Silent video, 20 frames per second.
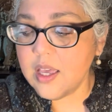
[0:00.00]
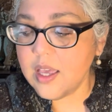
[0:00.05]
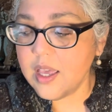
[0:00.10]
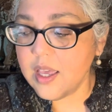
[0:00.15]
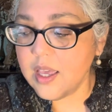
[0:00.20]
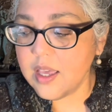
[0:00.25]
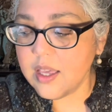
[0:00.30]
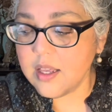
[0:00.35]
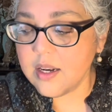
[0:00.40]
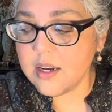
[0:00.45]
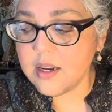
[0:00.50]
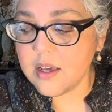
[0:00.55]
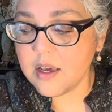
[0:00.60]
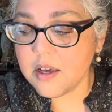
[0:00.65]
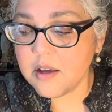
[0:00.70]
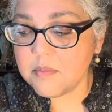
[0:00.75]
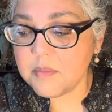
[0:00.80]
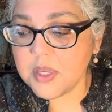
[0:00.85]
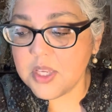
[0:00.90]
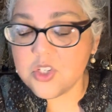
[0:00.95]
And
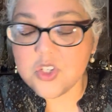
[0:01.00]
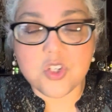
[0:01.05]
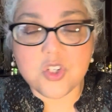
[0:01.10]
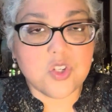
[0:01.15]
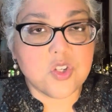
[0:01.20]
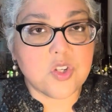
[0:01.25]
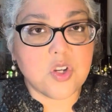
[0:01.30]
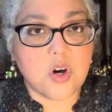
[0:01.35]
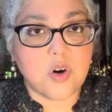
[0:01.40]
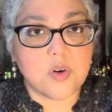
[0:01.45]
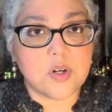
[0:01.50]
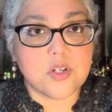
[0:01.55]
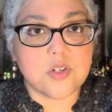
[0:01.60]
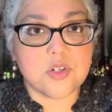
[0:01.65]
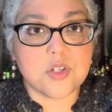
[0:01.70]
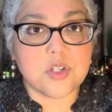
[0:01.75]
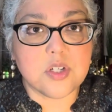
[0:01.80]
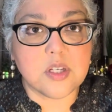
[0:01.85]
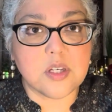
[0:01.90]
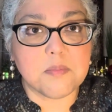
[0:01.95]
um, it's just so
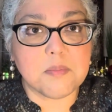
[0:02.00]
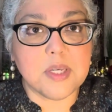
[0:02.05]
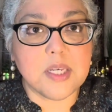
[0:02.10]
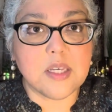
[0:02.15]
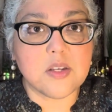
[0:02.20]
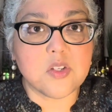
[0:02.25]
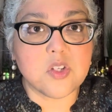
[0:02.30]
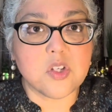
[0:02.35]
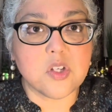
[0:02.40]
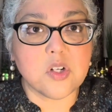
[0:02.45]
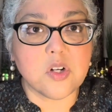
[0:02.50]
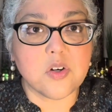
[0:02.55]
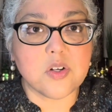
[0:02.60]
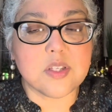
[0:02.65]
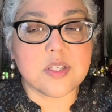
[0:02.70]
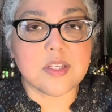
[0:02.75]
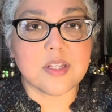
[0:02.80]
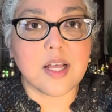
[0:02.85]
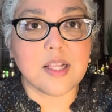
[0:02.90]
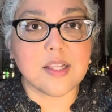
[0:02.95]
interesting because, you know,
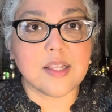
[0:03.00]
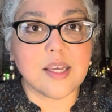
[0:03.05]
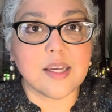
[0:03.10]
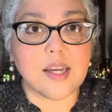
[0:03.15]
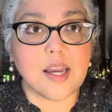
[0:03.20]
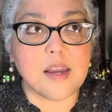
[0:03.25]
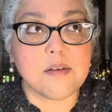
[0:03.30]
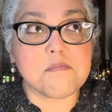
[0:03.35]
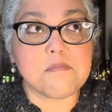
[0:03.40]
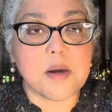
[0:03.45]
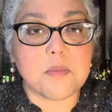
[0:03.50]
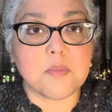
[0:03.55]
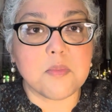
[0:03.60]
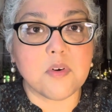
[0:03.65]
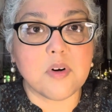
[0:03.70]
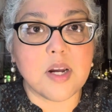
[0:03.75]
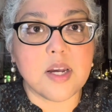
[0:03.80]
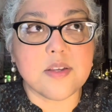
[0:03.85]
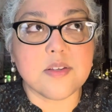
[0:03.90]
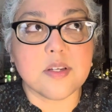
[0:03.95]
it's not like I
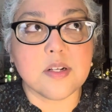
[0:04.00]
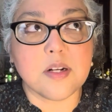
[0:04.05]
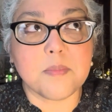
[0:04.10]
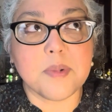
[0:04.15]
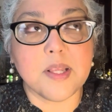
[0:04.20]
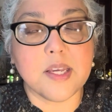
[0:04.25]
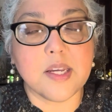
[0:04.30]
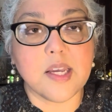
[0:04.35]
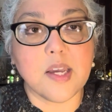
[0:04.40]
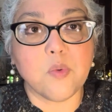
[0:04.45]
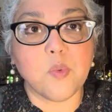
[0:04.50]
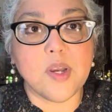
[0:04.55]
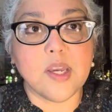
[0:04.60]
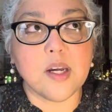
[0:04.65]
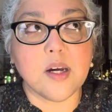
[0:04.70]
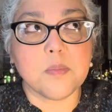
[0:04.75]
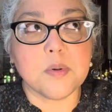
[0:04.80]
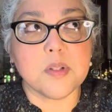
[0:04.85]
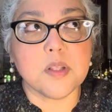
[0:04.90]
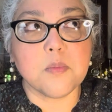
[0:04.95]
memorize it and I'm like, I wake
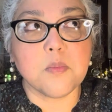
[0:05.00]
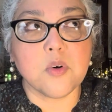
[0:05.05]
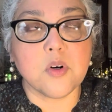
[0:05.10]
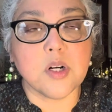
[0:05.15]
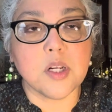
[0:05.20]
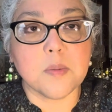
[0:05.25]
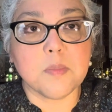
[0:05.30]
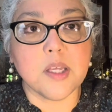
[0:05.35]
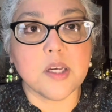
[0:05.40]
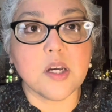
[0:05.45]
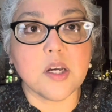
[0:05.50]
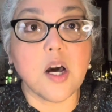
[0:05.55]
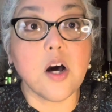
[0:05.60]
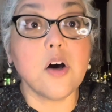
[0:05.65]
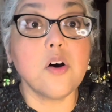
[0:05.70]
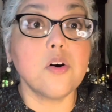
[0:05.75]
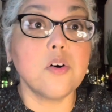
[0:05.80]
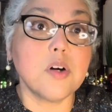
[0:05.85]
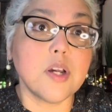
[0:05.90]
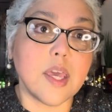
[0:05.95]
up in the morning, I'm like,
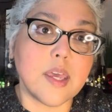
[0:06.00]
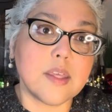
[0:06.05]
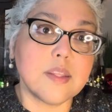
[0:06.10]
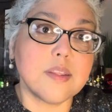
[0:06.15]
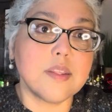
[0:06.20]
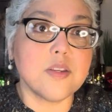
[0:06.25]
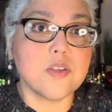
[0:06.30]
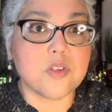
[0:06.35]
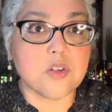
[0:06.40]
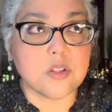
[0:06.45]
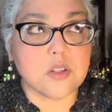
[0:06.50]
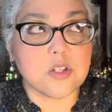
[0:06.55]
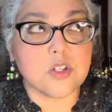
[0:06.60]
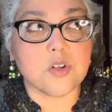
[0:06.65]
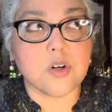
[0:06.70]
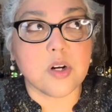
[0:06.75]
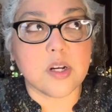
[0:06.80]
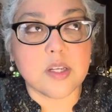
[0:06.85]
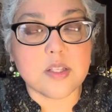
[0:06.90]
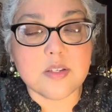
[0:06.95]
oh, okay, these are the
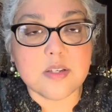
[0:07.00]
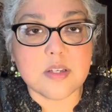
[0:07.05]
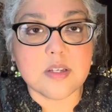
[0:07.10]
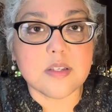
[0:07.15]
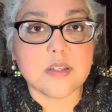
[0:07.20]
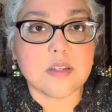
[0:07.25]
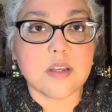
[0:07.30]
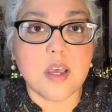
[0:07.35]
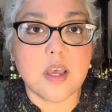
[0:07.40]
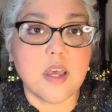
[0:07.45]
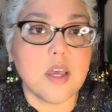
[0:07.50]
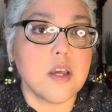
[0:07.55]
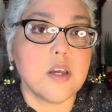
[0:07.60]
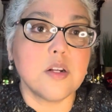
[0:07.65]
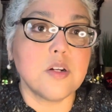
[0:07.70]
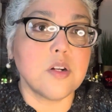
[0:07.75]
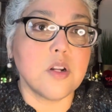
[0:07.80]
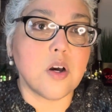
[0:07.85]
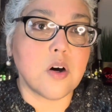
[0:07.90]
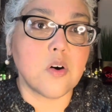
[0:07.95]
transits.
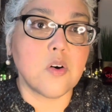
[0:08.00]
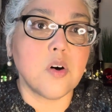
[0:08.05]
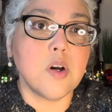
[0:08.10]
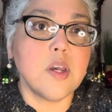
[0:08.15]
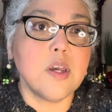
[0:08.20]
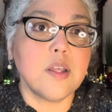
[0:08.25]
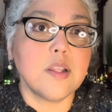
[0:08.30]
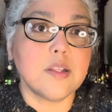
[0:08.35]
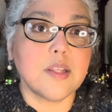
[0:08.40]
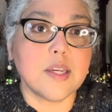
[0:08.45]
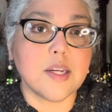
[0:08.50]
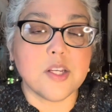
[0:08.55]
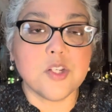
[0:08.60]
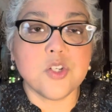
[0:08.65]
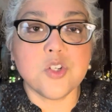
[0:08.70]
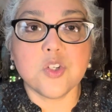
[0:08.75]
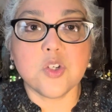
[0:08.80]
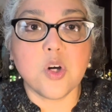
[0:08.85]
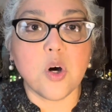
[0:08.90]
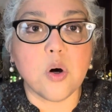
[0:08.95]
No, like I
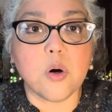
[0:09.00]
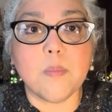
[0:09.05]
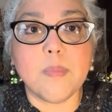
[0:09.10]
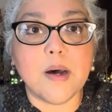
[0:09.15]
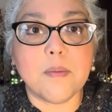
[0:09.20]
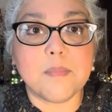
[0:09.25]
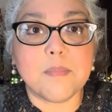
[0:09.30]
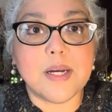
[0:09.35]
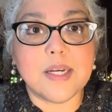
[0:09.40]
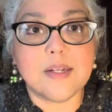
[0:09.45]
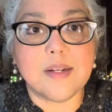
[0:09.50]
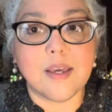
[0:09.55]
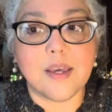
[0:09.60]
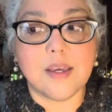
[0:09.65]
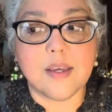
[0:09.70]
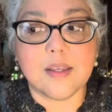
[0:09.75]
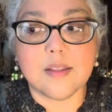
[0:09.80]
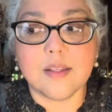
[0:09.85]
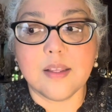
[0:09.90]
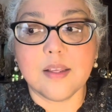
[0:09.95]
just go about my
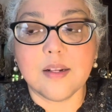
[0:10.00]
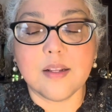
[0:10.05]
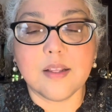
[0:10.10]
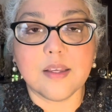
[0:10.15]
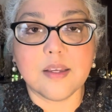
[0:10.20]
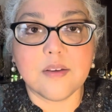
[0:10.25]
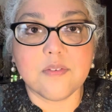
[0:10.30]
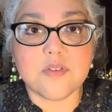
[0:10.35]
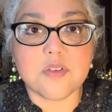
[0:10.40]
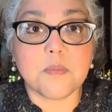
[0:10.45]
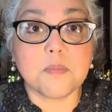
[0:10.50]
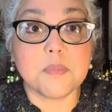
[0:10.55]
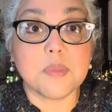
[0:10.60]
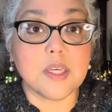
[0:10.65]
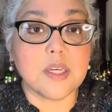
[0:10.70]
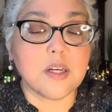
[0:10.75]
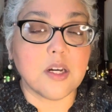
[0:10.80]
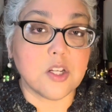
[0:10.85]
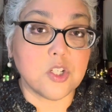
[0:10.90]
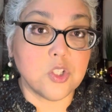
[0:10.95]
day and then like if
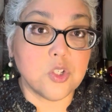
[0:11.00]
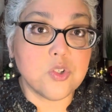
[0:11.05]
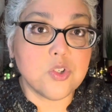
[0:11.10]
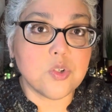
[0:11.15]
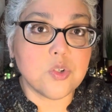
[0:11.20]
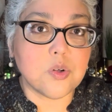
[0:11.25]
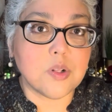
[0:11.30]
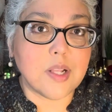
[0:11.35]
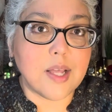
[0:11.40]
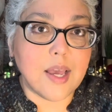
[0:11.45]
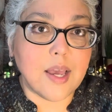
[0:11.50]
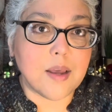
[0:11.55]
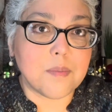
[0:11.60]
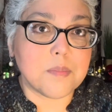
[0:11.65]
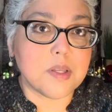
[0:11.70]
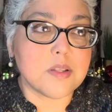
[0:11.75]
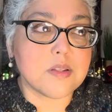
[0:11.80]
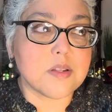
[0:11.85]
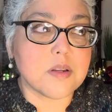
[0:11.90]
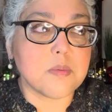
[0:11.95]
something unusual
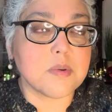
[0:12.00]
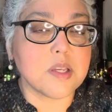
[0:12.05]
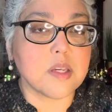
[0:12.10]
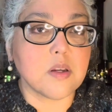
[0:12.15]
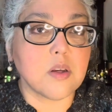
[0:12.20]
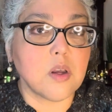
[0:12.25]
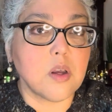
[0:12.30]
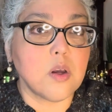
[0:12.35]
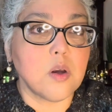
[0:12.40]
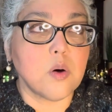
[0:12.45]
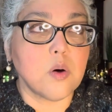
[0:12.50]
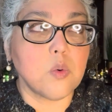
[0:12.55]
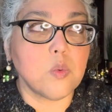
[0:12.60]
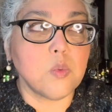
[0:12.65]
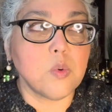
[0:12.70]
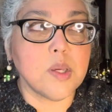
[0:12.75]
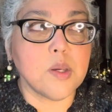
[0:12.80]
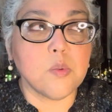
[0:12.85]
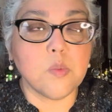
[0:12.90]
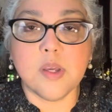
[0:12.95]
happens, I'm like,
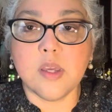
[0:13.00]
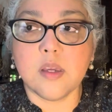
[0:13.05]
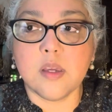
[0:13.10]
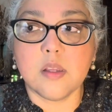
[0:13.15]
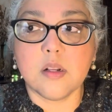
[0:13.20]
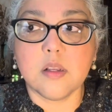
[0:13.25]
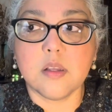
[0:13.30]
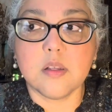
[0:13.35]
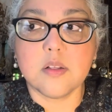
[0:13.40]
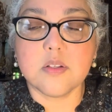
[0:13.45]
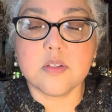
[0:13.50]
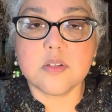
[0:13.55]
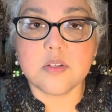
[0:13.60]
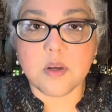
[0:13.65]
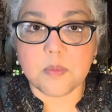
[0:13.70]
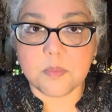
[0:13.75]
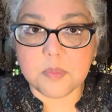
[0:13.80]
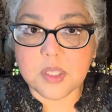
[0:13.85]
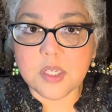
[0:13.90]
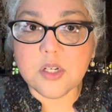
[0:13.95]
wait, wait,
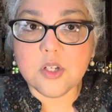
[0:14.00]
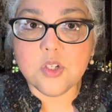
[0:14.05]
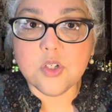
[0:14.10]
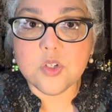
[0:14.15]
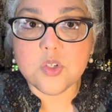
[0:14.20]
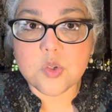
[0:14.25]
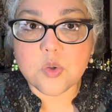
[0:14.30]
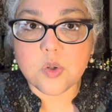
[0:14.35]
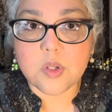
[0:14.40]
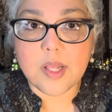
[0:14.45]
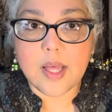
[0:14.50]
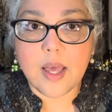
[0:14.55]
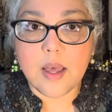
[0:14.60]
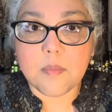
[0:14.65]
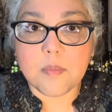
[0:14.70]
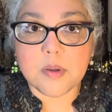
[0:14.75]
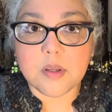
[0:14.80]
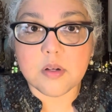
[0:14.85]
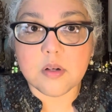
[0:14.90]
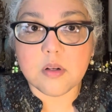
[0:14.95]
something unusual
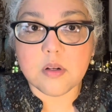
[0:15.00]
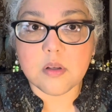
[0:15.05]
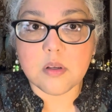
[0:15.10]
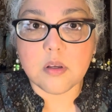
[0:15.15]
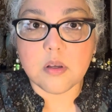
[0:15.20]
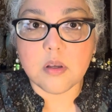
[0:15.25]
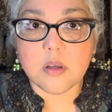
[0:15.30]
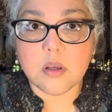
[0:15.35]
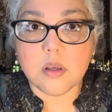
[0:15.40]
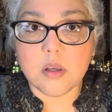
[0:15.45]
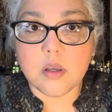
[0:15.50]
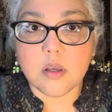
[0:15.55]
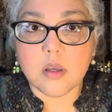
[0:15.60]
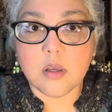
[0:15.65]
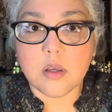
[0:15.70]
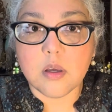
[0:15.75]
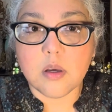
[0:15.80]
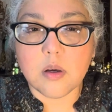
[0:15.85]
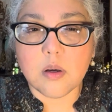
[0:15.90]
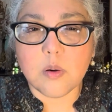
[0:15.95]
happened
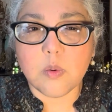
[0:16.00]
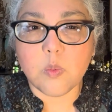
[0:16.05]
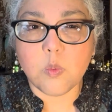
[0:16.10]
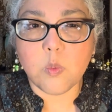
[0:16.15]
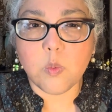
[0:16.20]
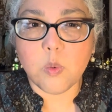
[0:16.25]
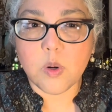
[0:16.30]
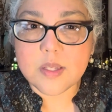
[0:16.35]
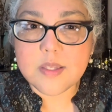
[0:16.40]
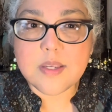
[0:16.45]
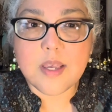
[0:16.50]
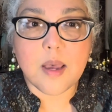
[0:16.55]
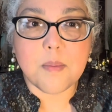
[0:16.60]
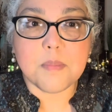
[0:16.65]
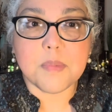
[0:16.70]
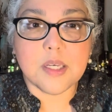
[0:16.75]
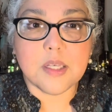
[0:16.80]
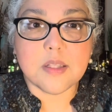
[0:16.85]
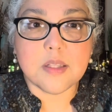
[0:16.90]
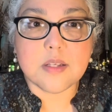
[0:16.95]
what's
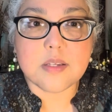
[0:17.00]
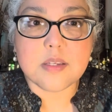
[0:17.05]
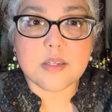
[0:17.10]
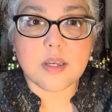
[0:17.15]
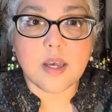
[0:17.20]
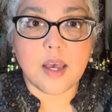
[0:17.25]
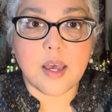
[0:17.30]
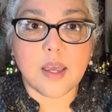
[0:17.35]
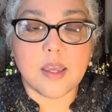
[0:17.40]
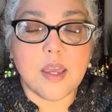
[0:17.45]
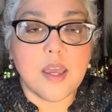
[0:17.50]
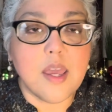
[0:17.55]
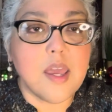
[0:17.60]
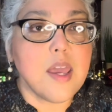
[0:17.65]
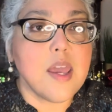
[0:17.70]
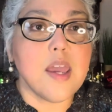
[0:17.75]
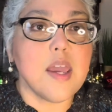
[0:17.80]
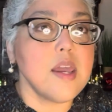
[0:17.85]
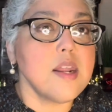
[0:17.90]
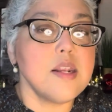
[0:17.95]
happening in the sky.
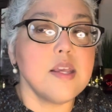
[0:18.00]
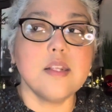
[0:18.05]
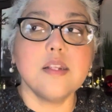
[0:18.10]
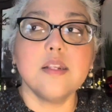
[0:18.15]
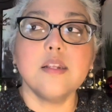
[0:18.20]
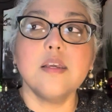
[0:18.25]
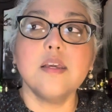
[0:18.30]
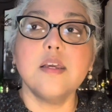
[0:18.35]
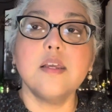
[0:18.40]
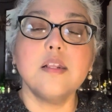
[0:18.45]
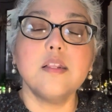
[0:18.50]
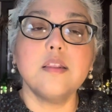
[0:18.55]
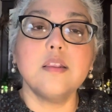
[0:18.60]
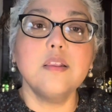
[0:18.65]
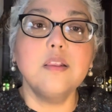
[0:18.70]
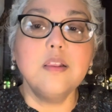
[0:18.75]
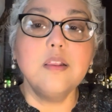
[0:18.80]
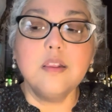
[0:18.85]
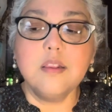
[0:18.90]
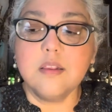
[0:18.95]
And it, it
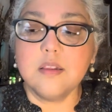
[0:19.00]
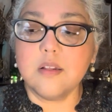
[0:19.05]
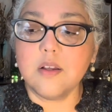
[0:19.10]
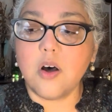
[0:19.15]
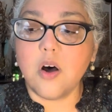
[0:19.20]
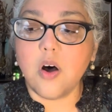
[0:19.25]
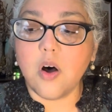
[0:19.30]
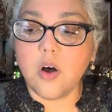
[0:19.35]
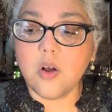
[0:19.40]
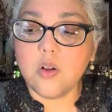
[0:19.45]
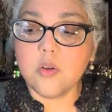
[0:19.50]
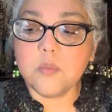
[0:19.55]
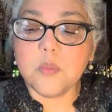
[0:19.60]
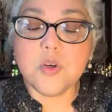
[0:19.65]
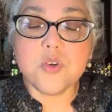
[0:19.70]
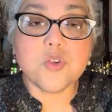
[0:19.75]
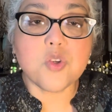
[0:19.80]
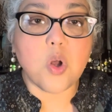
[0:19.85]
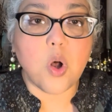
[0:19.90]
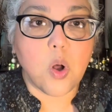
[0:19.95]

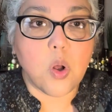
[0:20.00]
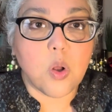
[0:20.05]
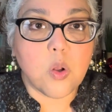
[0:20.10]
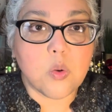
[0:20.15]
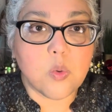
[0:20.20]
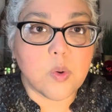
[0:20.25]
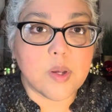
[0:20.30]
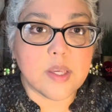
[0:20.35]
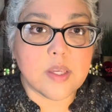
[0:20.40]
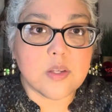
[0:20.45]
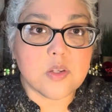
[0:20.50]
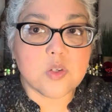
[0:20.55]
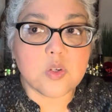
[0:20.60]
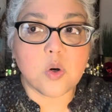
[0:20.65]
almost always